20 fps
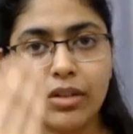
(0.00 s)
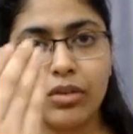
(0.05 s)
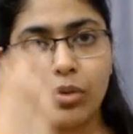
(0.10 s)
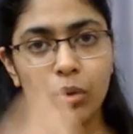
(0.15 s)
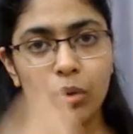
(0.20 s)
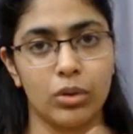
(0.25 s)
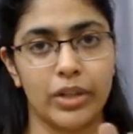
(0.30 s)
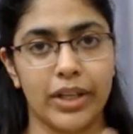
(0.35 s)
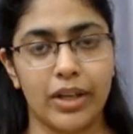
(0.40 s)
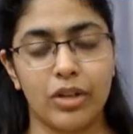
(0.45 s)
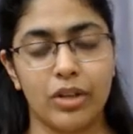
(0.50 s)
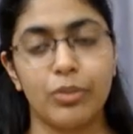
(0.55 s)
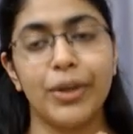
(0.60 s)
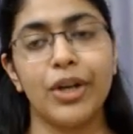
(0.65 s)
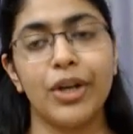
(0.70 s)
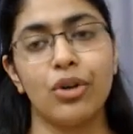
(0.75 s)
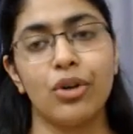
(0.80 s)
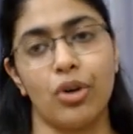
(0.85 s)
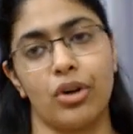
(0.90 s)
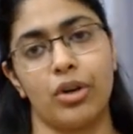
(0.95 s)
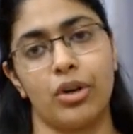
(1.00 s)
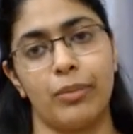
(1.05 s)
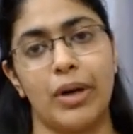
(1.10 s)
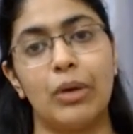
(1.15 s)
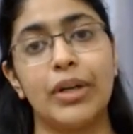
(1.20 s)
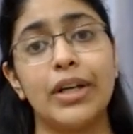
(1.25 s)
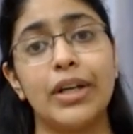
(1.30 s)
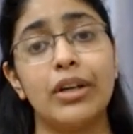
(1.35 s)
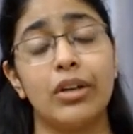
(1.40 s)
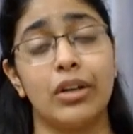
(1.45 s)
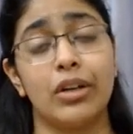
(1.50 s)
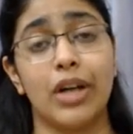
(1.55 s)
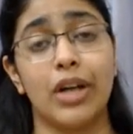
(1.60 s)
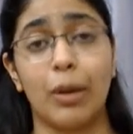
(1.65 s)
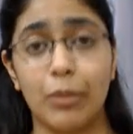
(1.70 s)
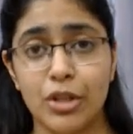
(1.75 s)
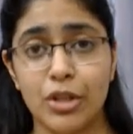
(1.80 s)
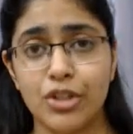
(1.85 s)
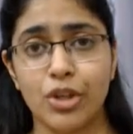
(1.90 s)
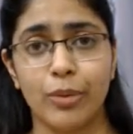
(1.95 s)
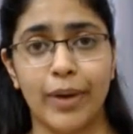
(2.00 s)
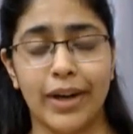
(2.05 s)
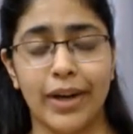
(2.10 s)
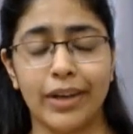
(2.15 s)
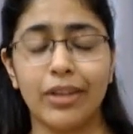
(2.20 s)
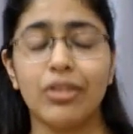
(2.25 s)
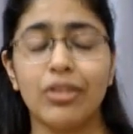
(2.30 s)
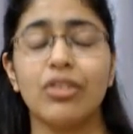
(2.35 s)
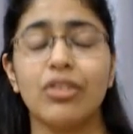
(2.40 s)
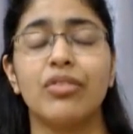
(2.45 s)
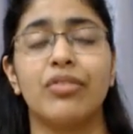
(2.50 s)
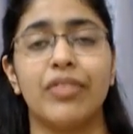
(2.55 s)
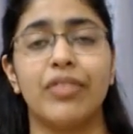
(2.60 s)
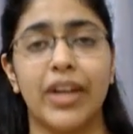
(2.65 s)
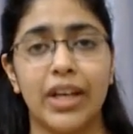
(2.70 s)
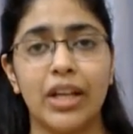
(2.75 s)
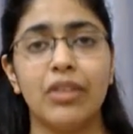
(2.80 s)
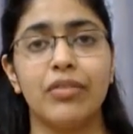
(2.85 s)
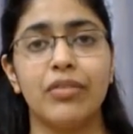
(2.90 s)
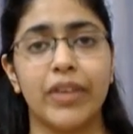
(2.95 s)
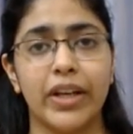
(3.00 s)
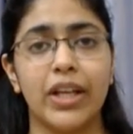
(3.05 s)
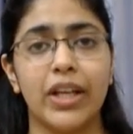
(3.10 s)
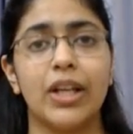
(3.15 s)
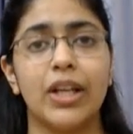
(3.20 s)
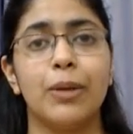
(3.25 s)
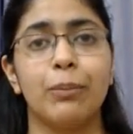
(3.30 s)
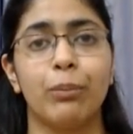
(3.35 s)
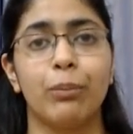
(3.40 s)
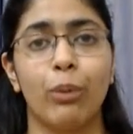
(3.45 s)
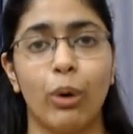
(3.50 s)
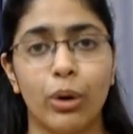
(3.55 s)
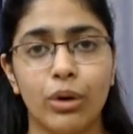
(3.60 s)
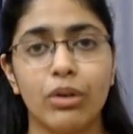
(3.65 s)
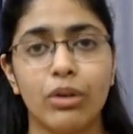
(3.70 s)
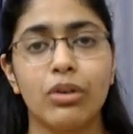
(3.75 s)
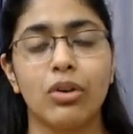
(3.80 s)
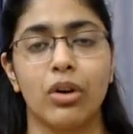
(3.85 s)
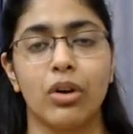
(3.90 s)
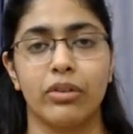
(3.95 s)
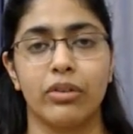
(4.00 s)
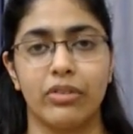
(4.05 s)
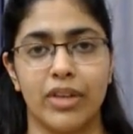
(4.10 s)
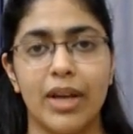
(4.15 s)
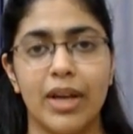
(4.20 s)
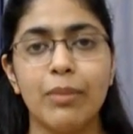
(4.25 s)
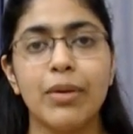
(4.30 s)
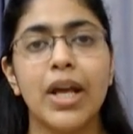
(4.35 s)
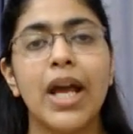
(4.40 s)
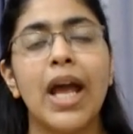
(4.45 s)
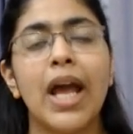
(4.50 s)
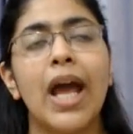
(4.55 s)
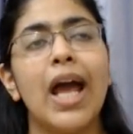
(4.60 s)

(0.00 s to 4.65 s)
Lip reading: this whole thing is being talked about, and double jeopardy is a very, very important concept,